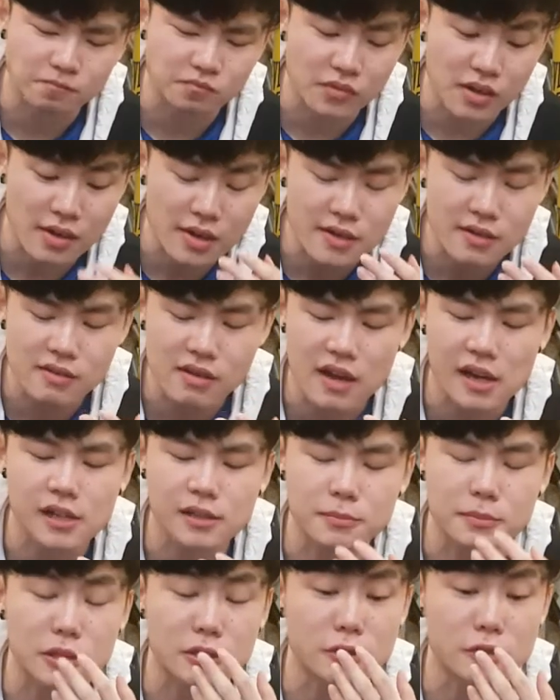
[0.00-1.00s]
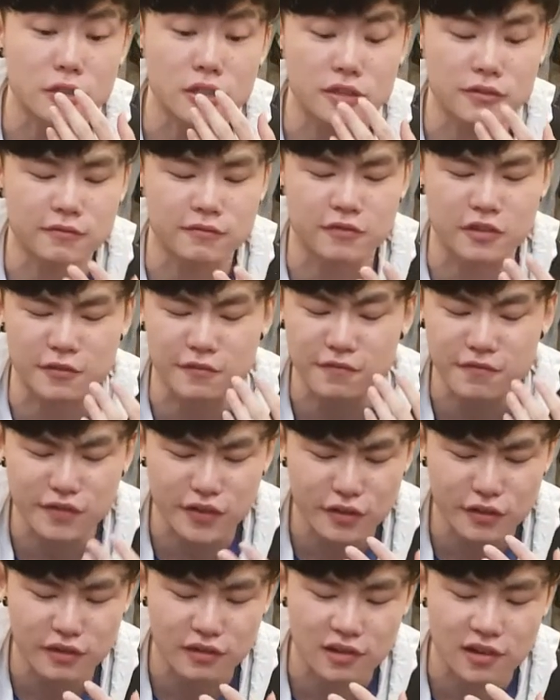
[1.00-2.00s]
egg that has been cooked for a
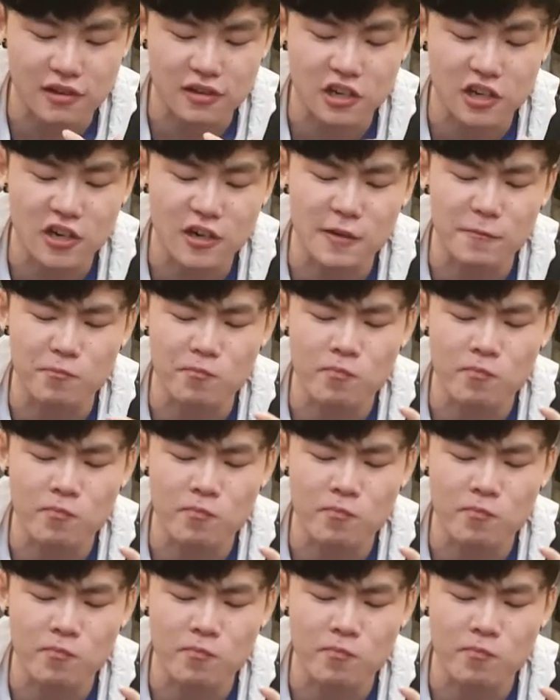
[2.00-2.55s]
very long time.